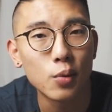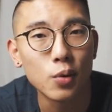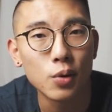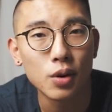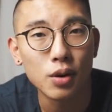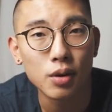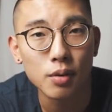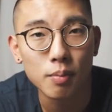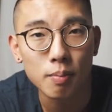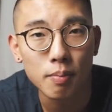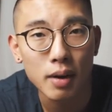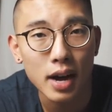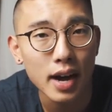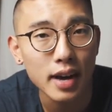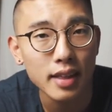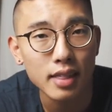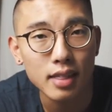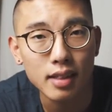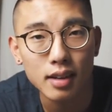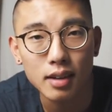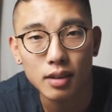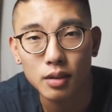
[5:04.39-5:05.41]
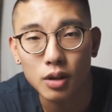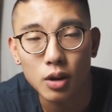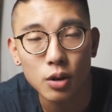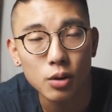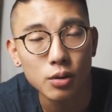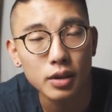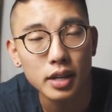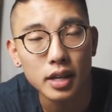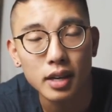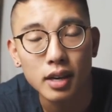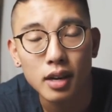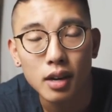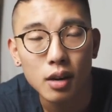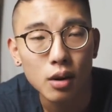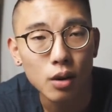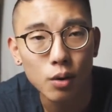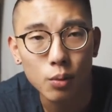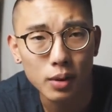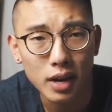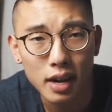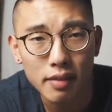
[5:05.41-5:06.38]
or Python coding
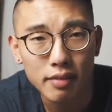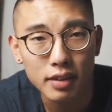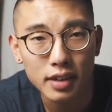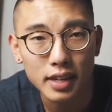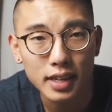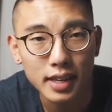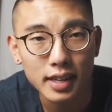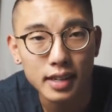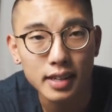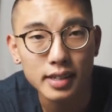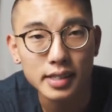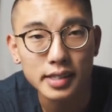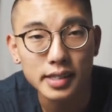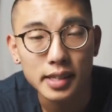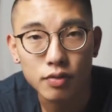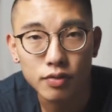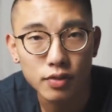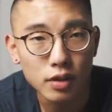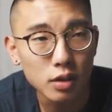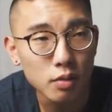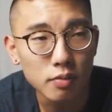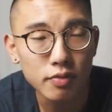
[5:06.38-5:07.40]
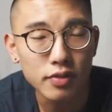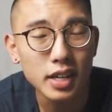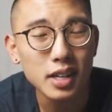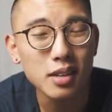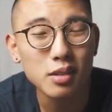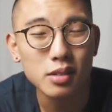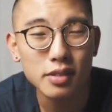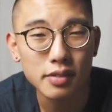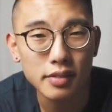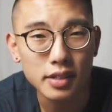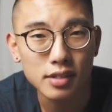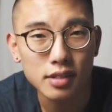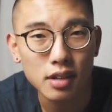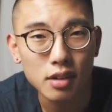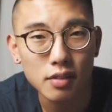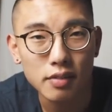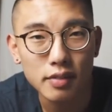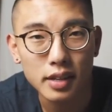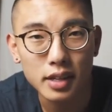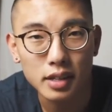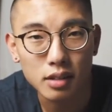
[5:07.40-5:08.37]
or whatever it is, film videos of
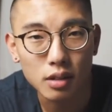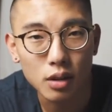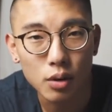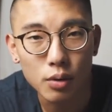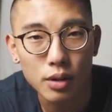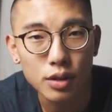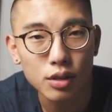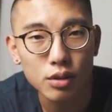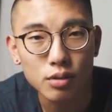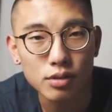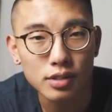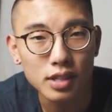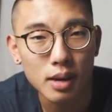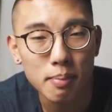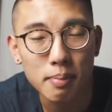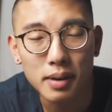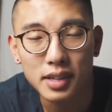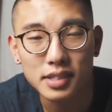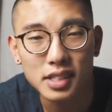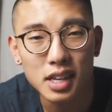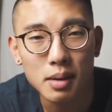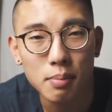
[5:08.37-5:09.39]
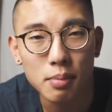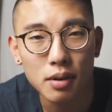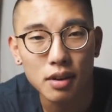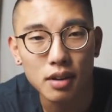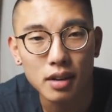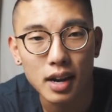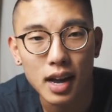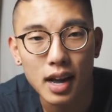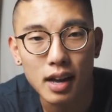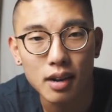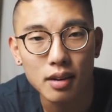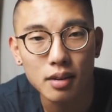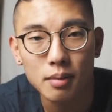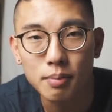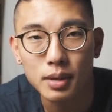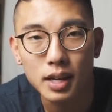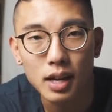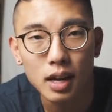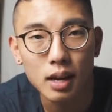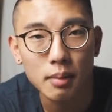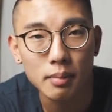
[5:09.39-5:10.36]
yourself like going through step by step on how to
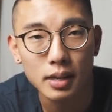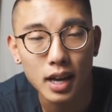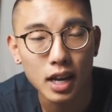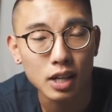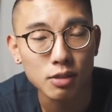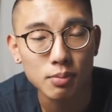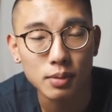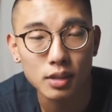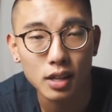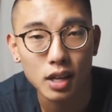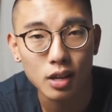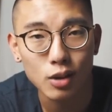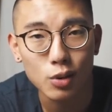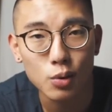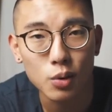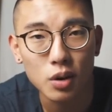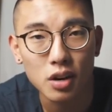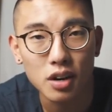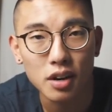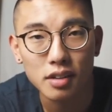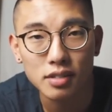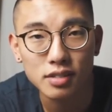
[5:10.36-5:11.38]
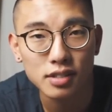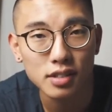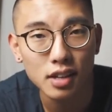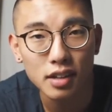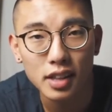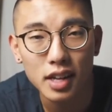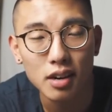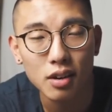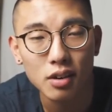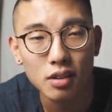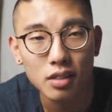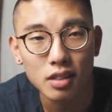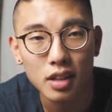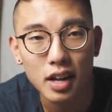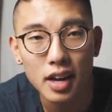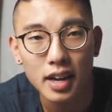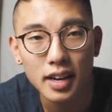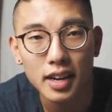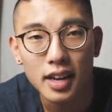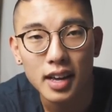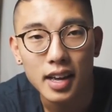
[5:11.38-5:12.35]
become an expert like you are, sell that
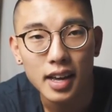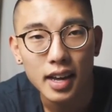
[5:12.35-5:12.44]
online,